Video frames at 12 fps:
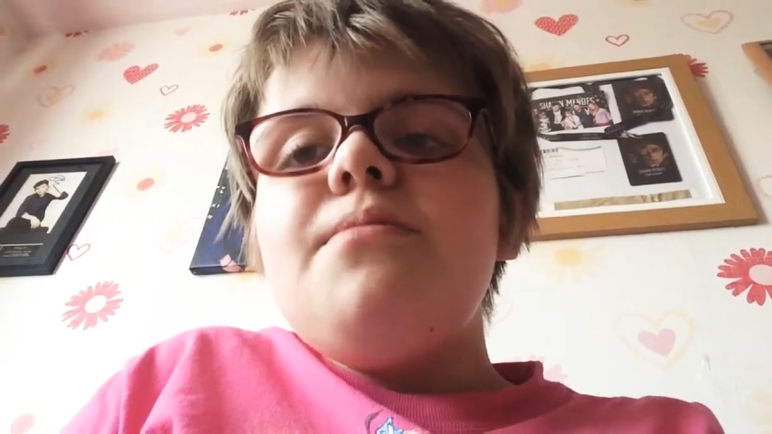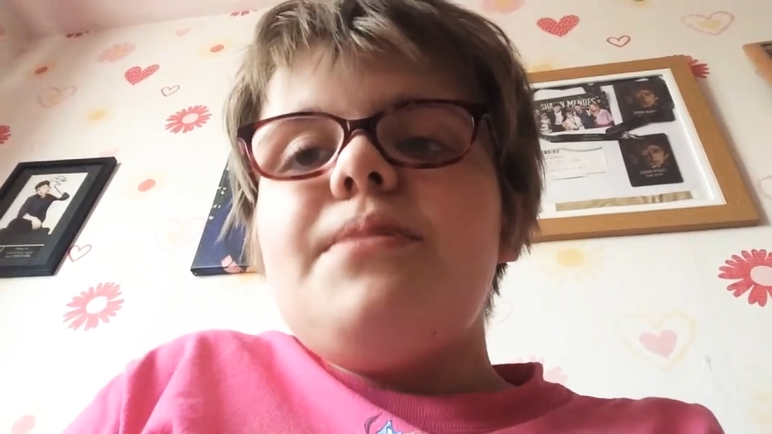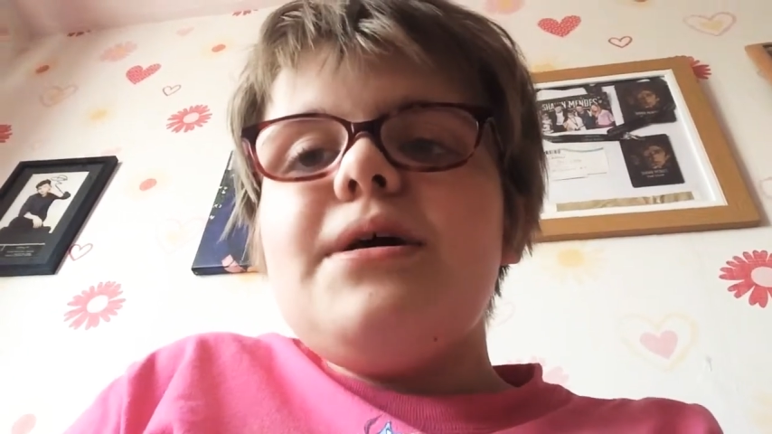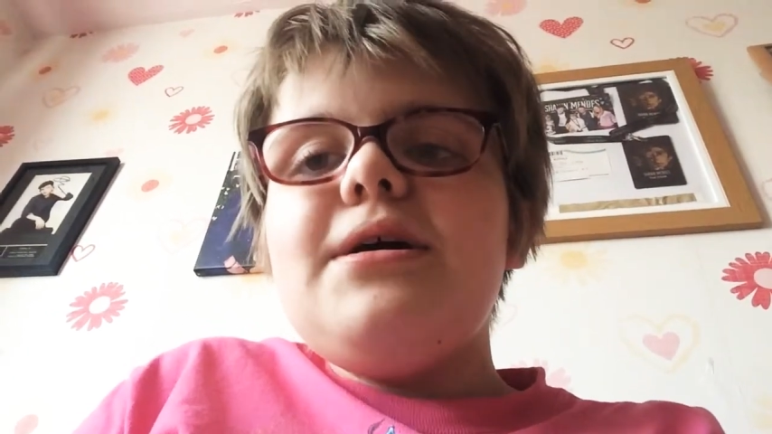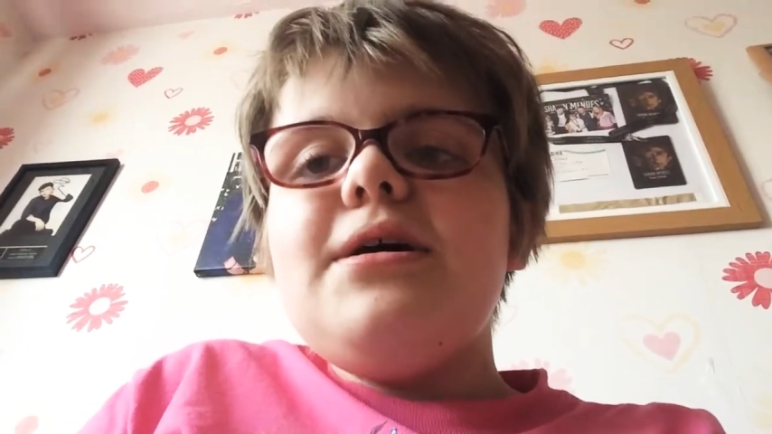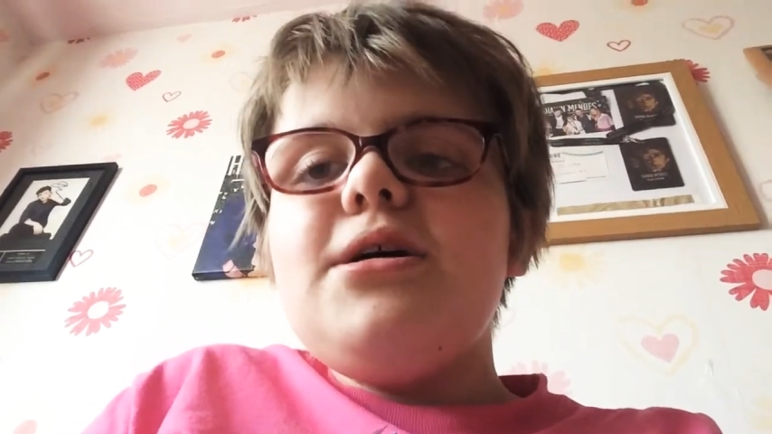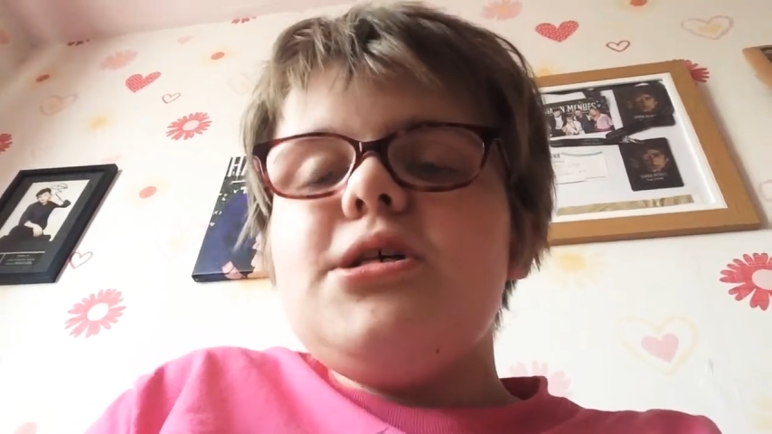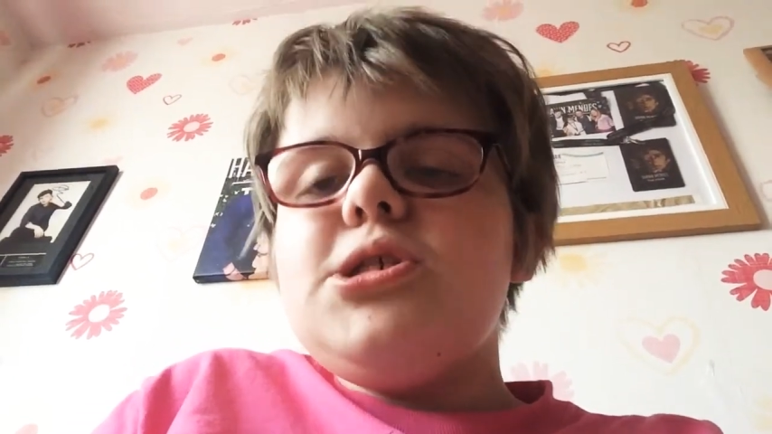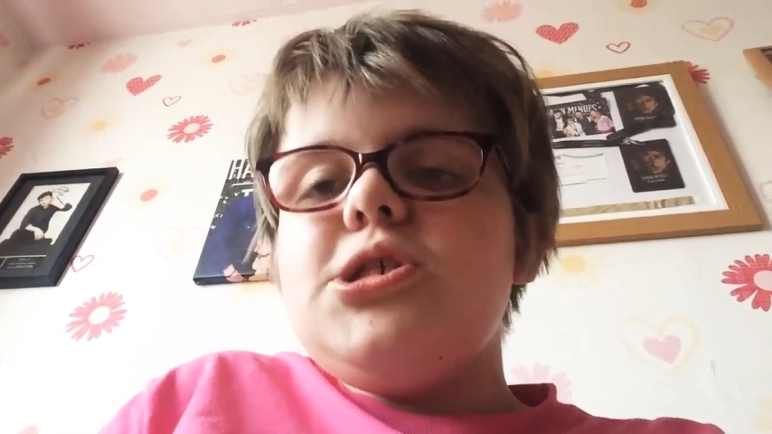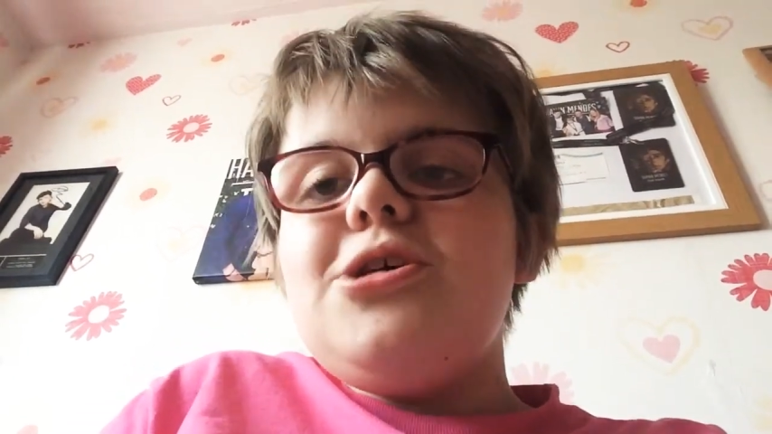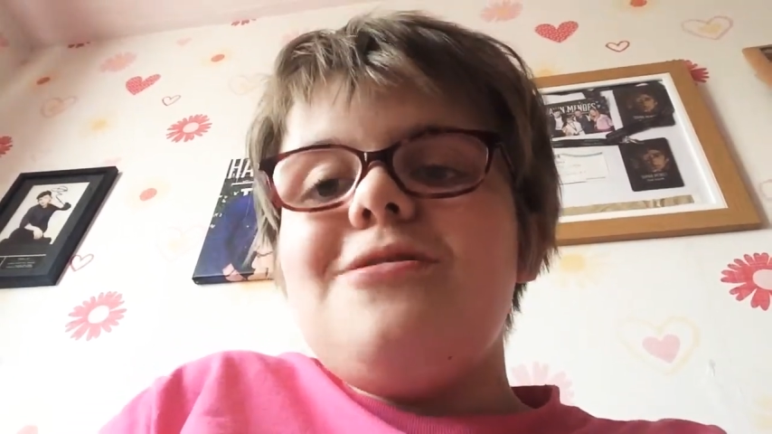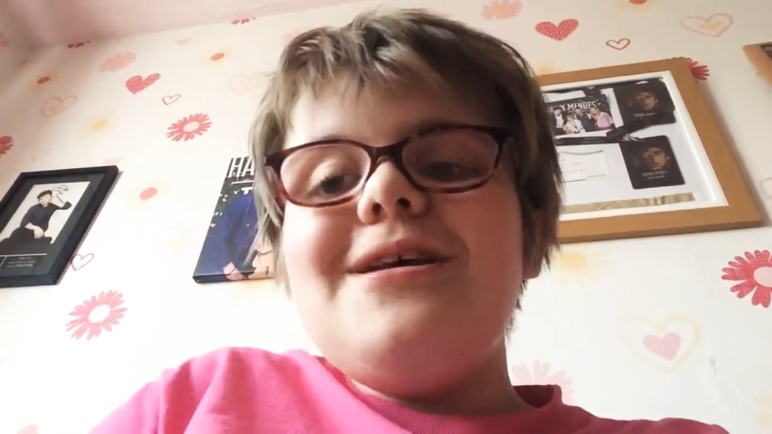Because
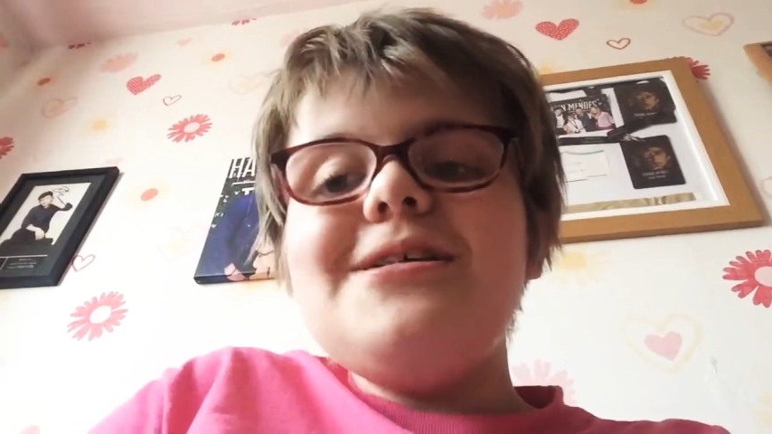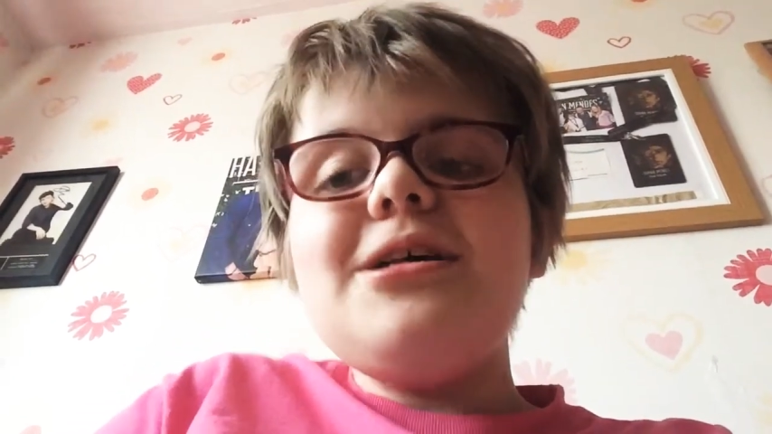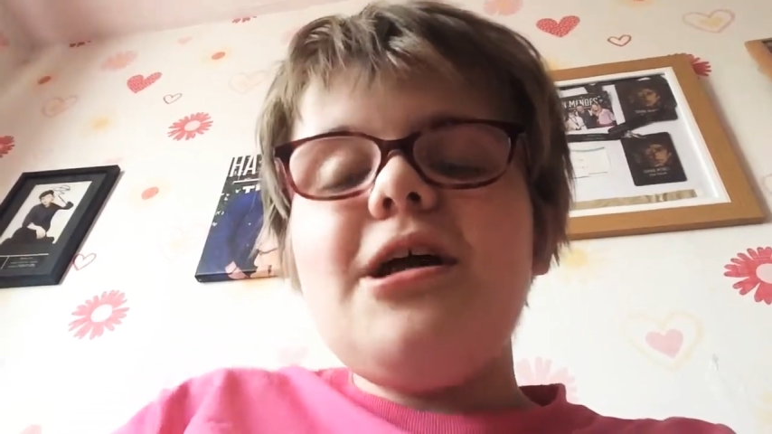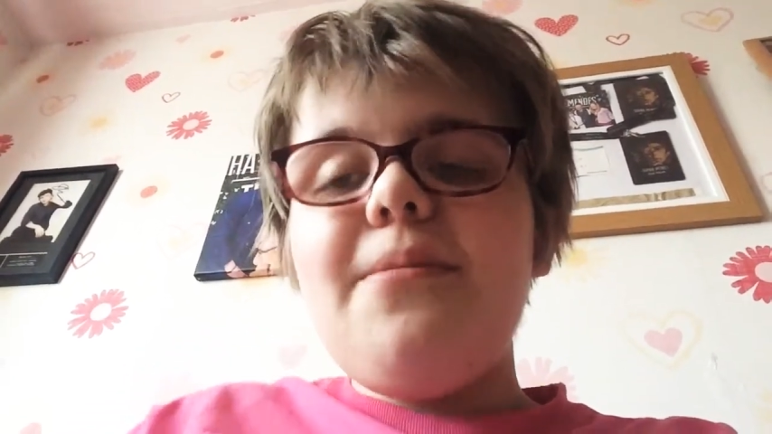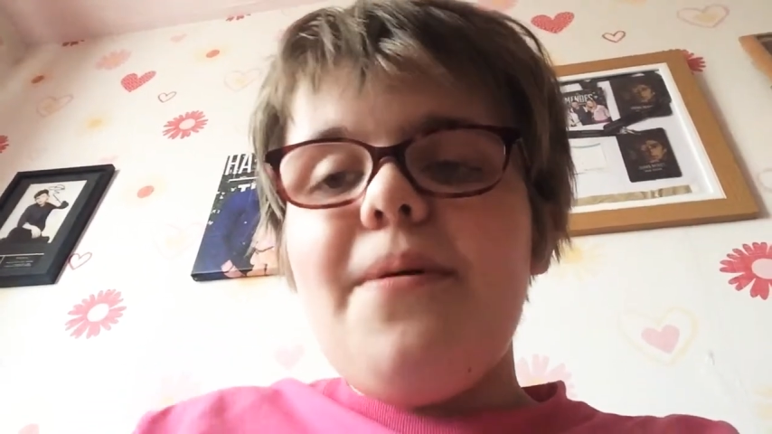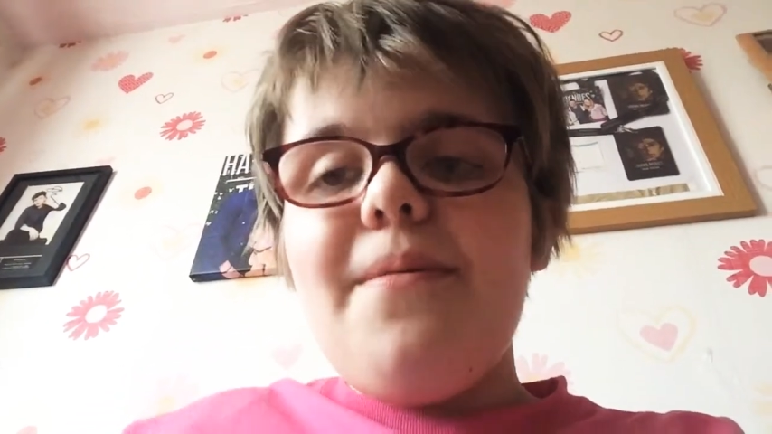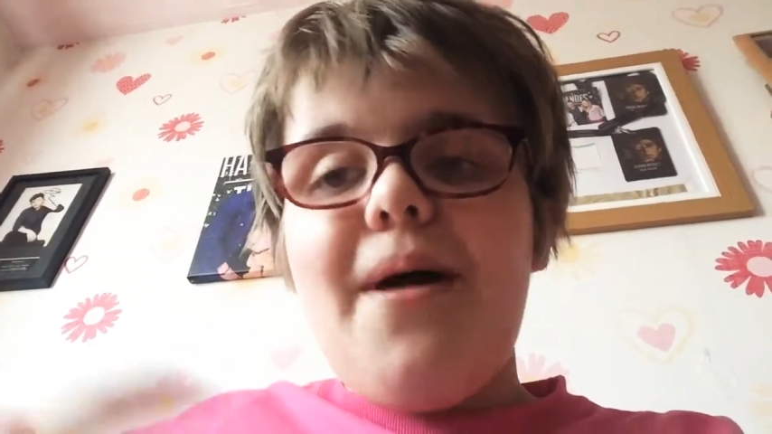soon it's going to be